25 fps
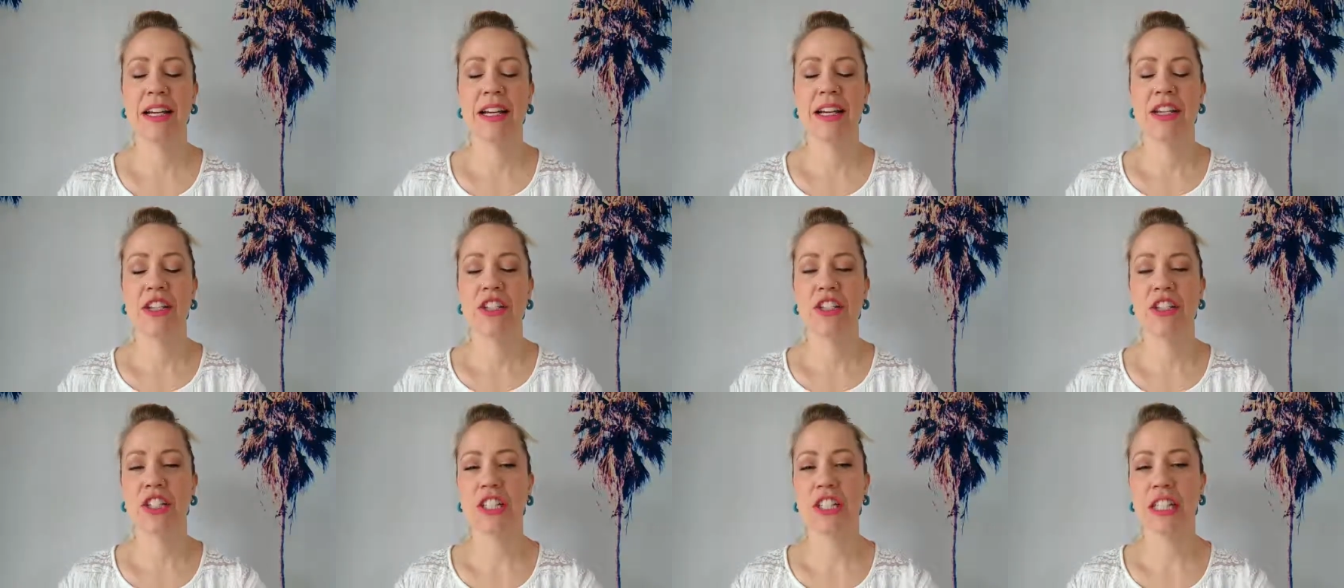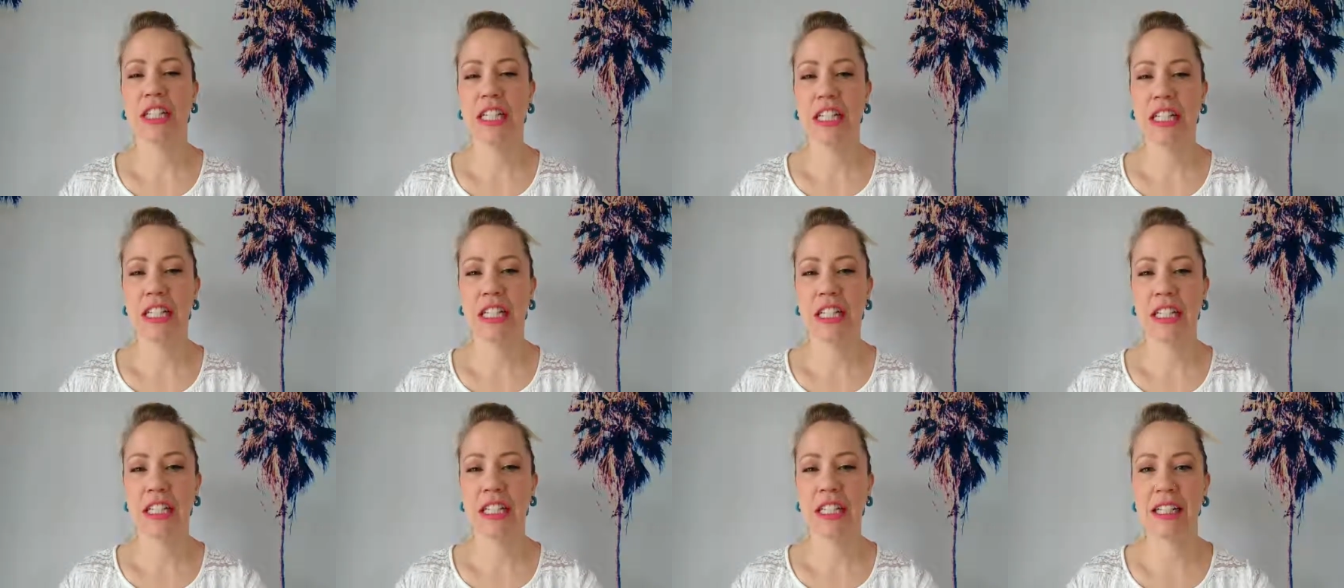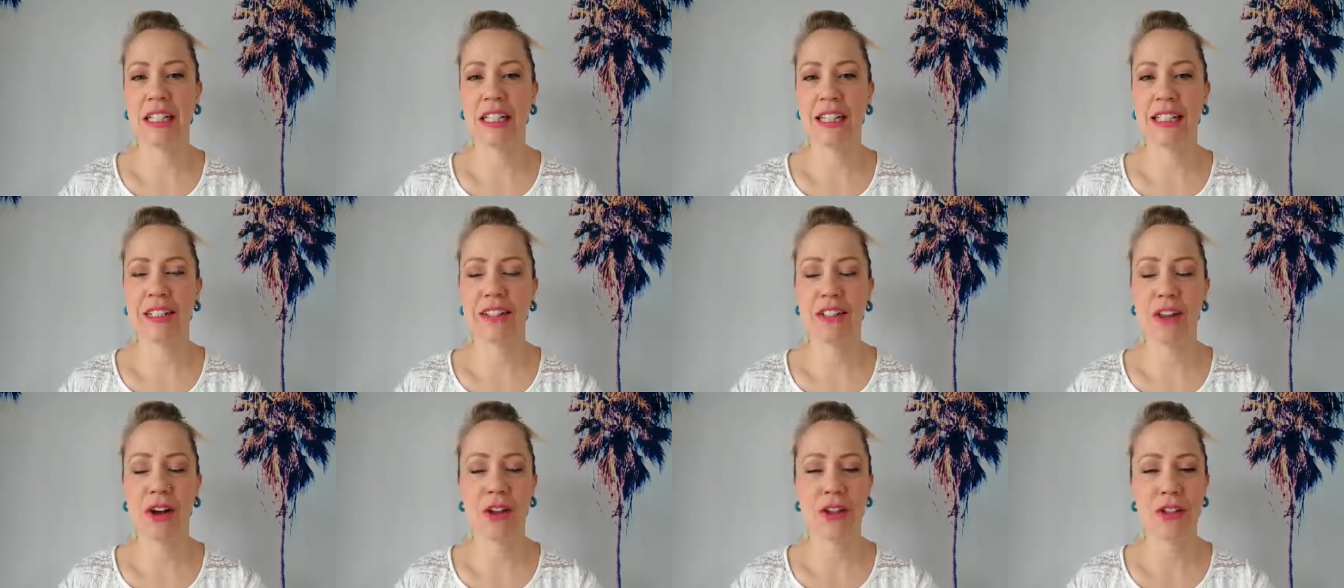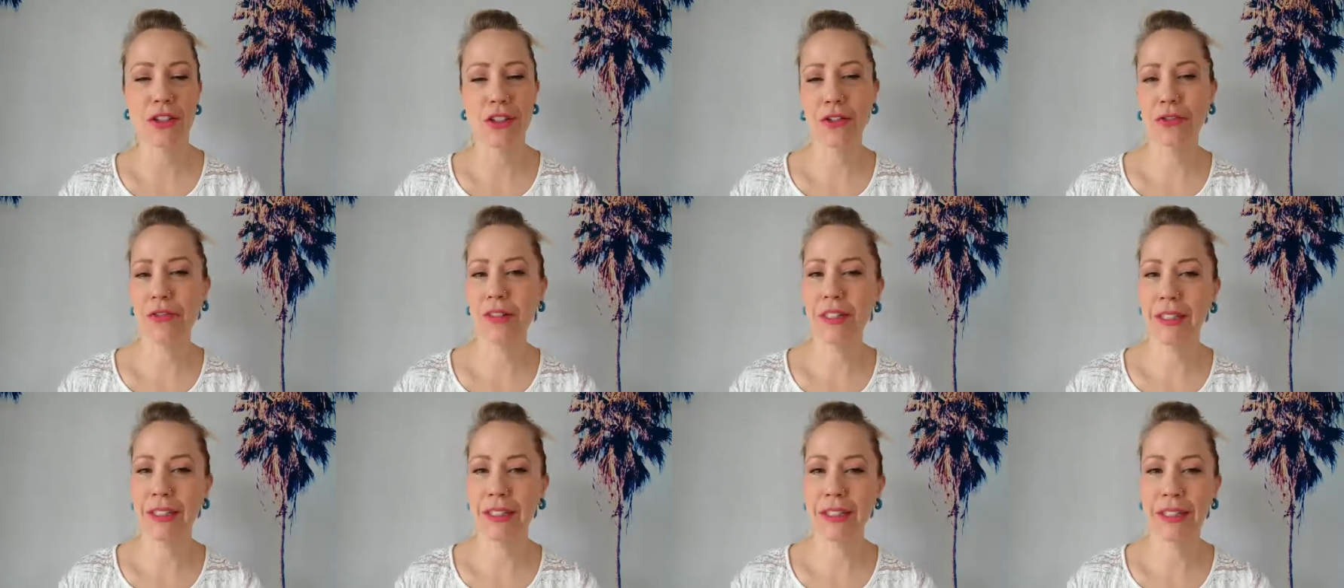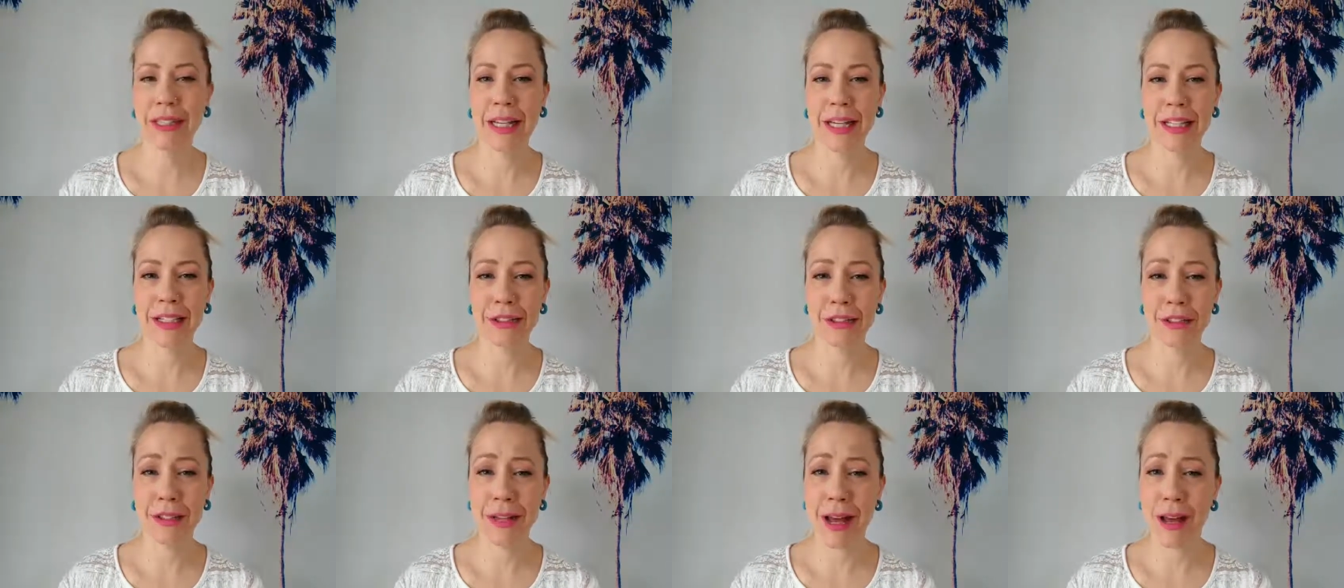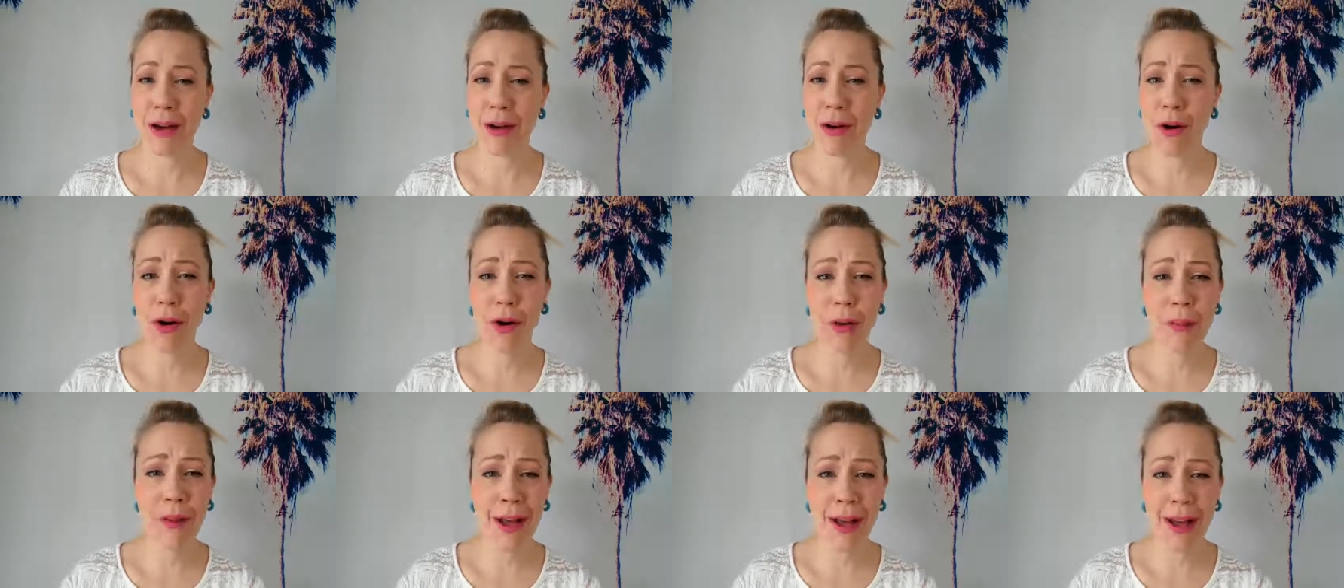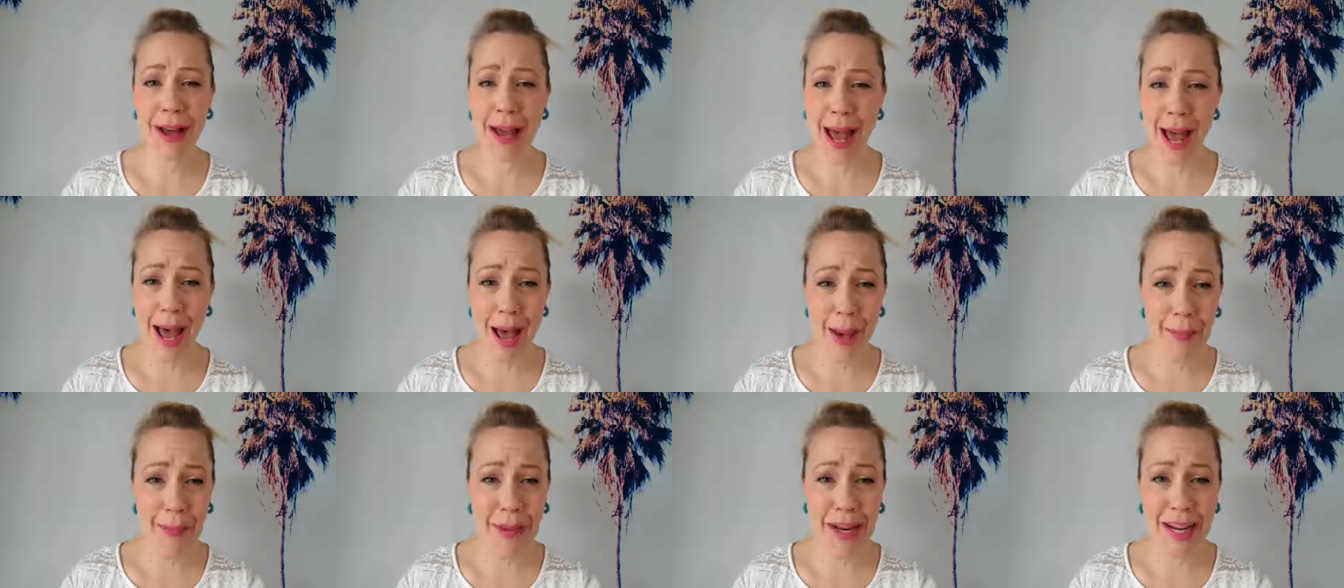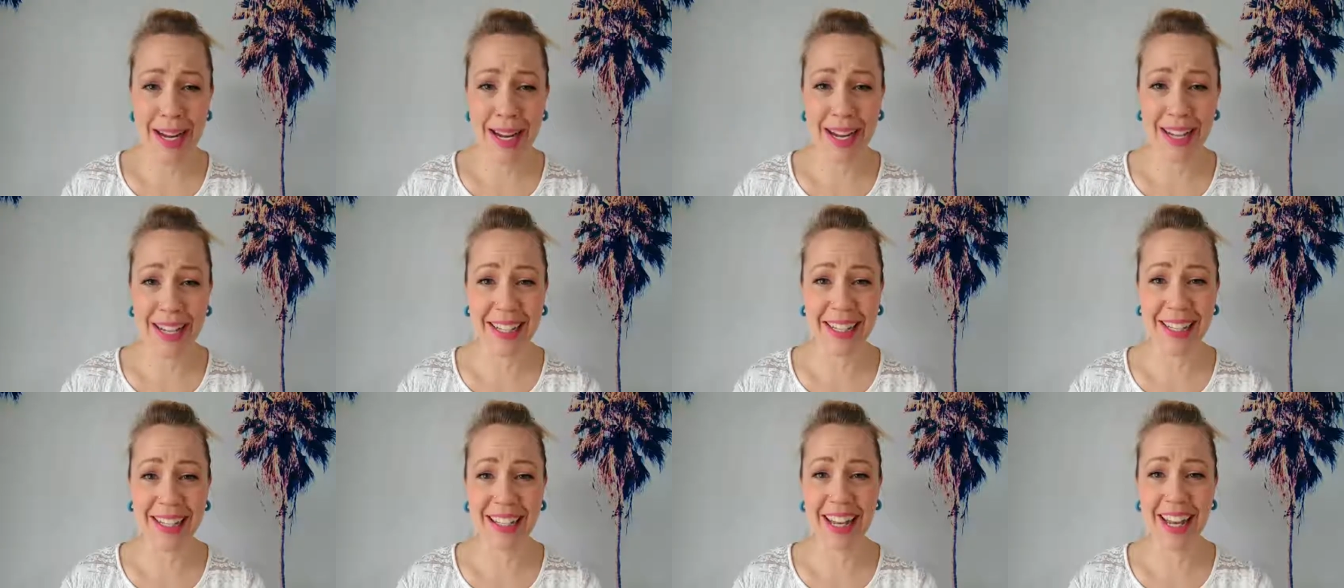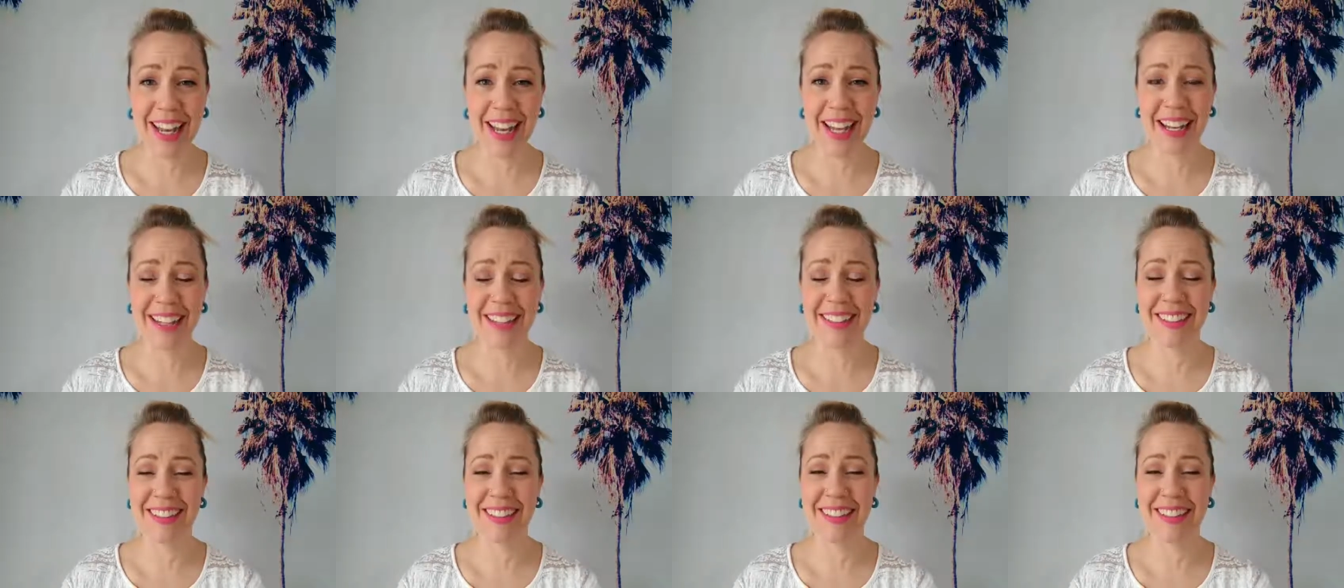she is also feeling like there's not a whole lot happening that